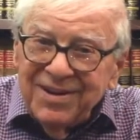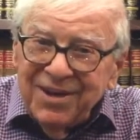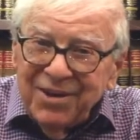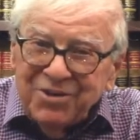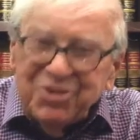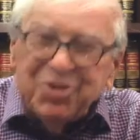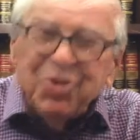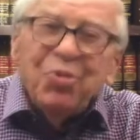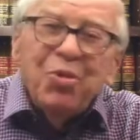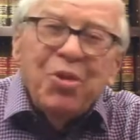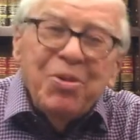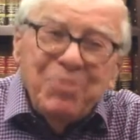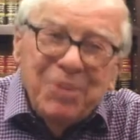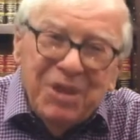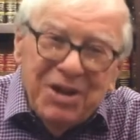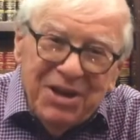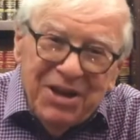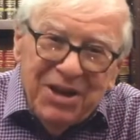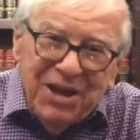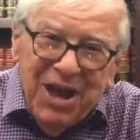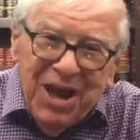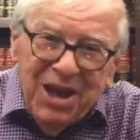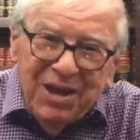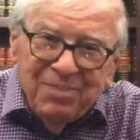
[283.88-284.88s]
Until we meet
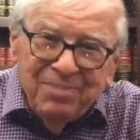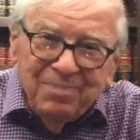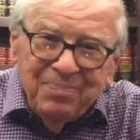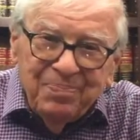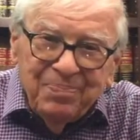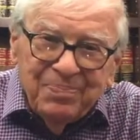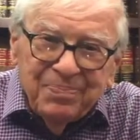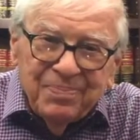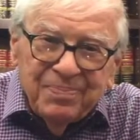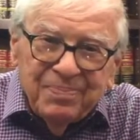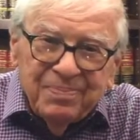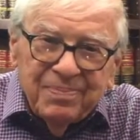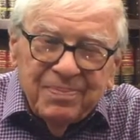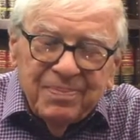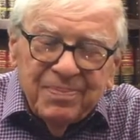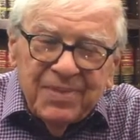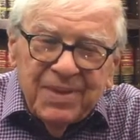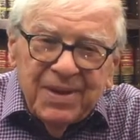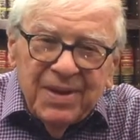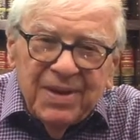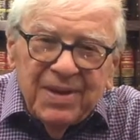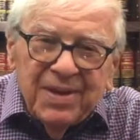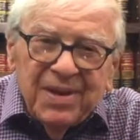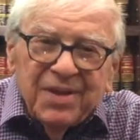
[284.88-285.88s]
again,
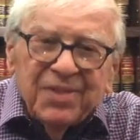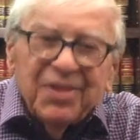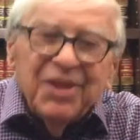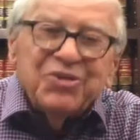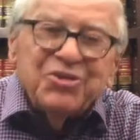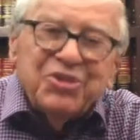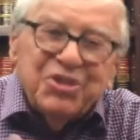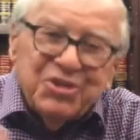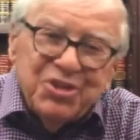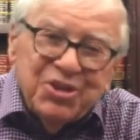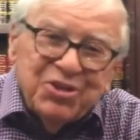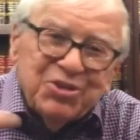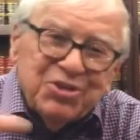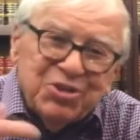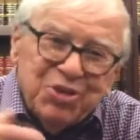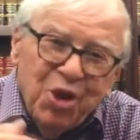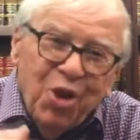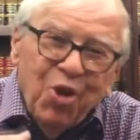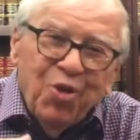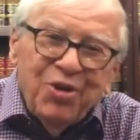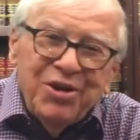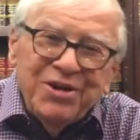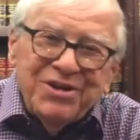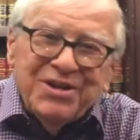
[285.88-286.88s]
this is the
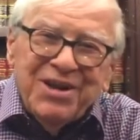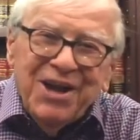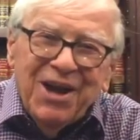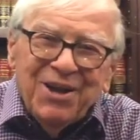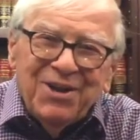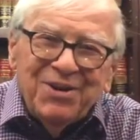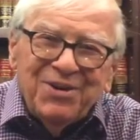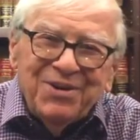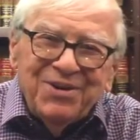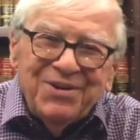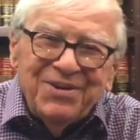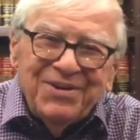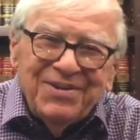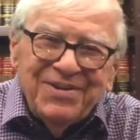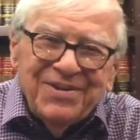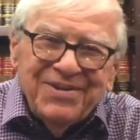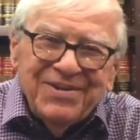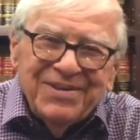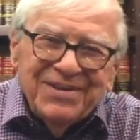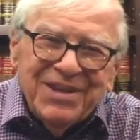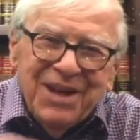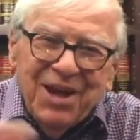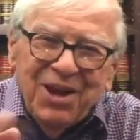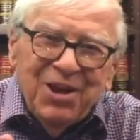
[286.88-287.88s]
storyteller
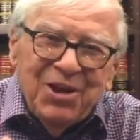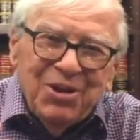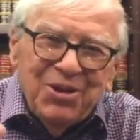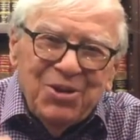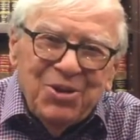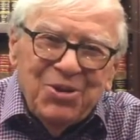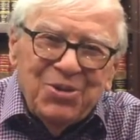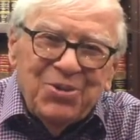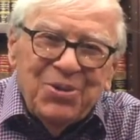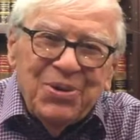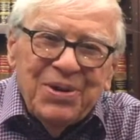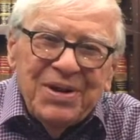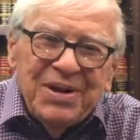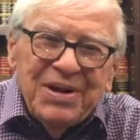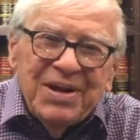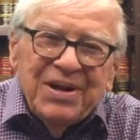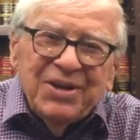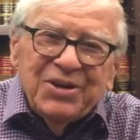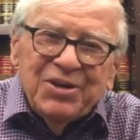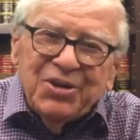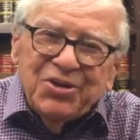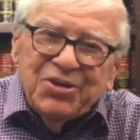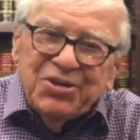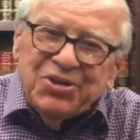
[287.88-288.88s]
telling you
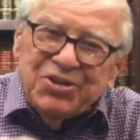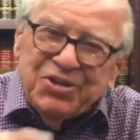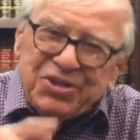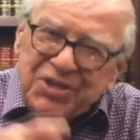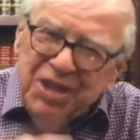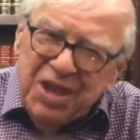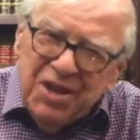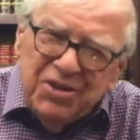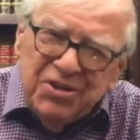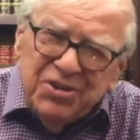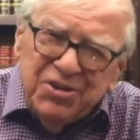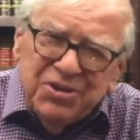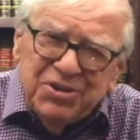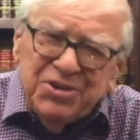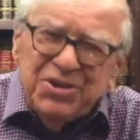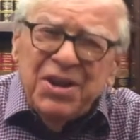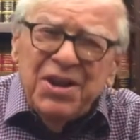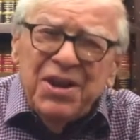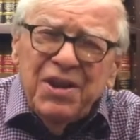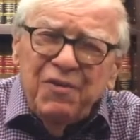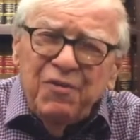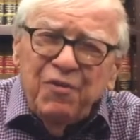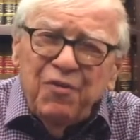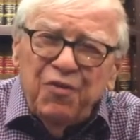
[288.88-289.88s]
to stay
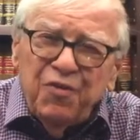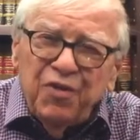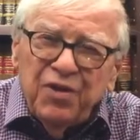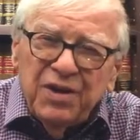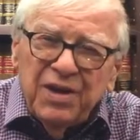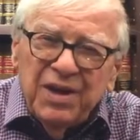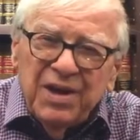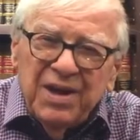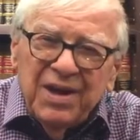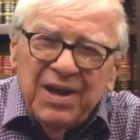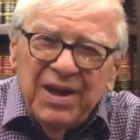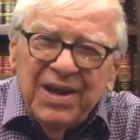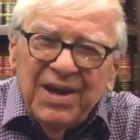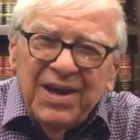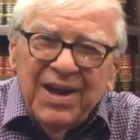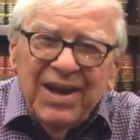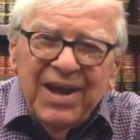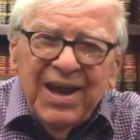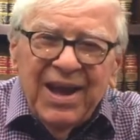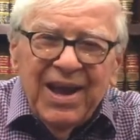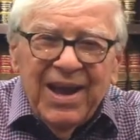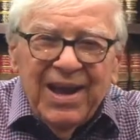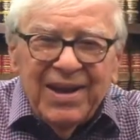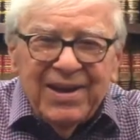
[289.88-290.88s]
safe
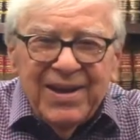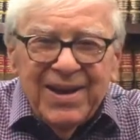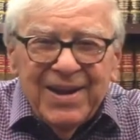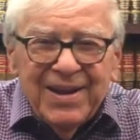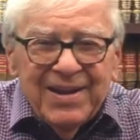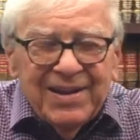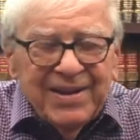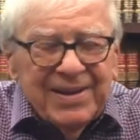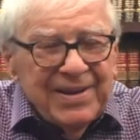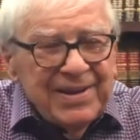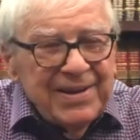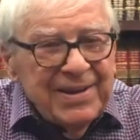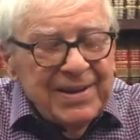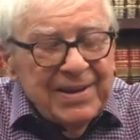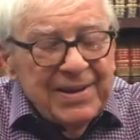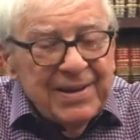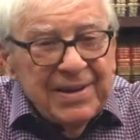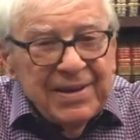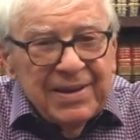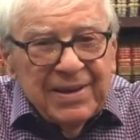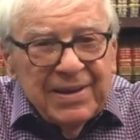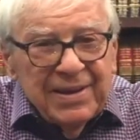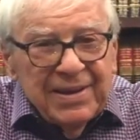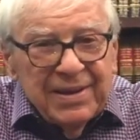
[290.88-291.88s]
and
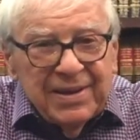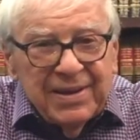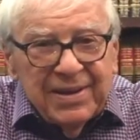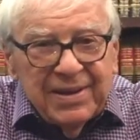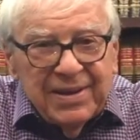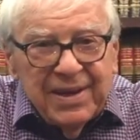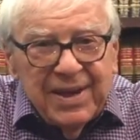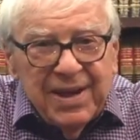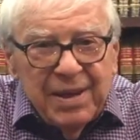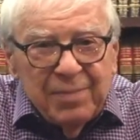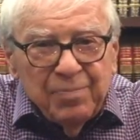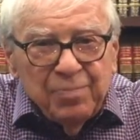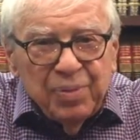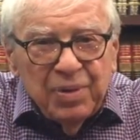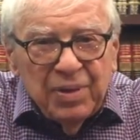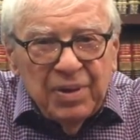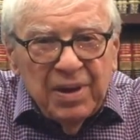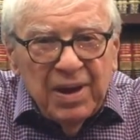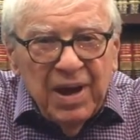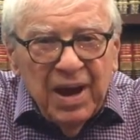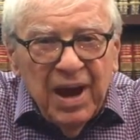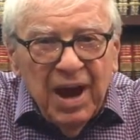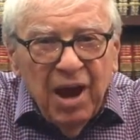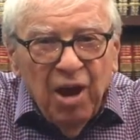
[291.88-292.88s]
keep
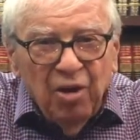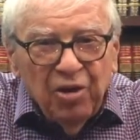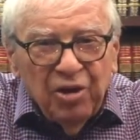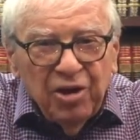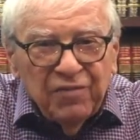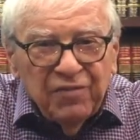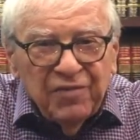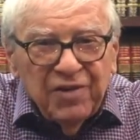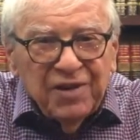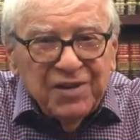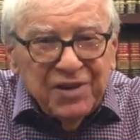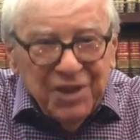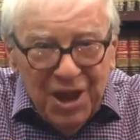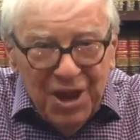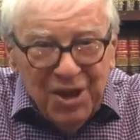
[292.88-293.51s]
out of